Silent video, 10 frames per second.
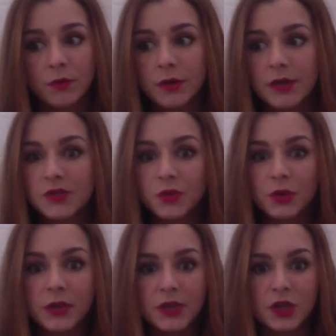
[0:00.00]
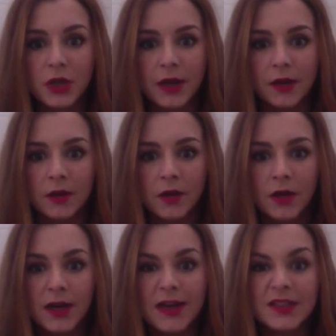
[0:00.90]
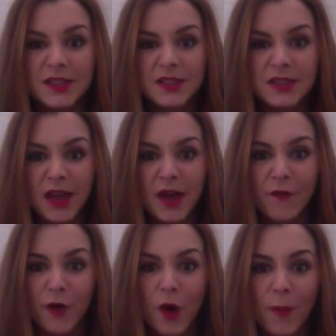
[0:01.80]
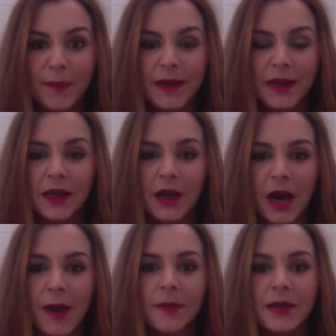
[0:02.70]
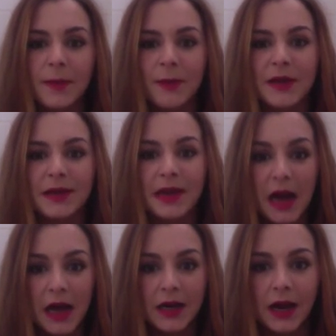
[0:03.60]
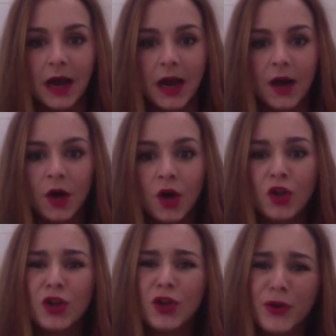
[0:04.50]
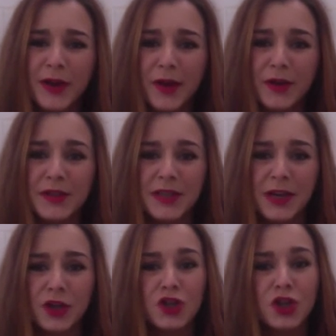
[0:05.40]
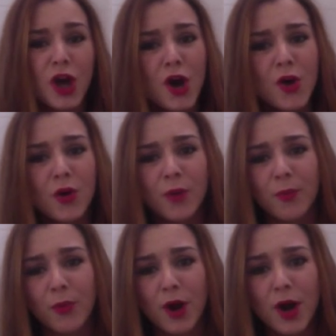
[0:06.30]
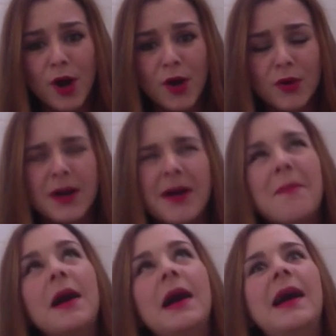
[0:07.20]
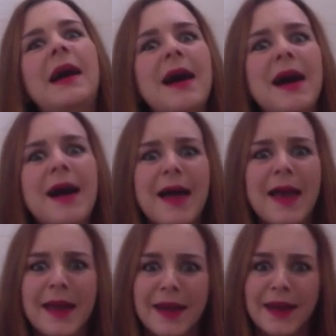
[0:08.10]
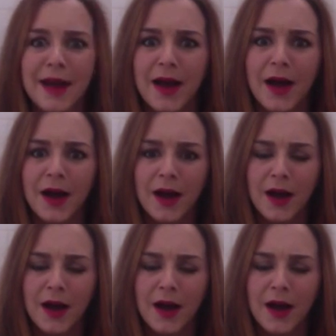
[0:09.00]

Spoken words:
it's religion. It's a self-opening comedy piñata. Learn how to take a joke, bro. Come on.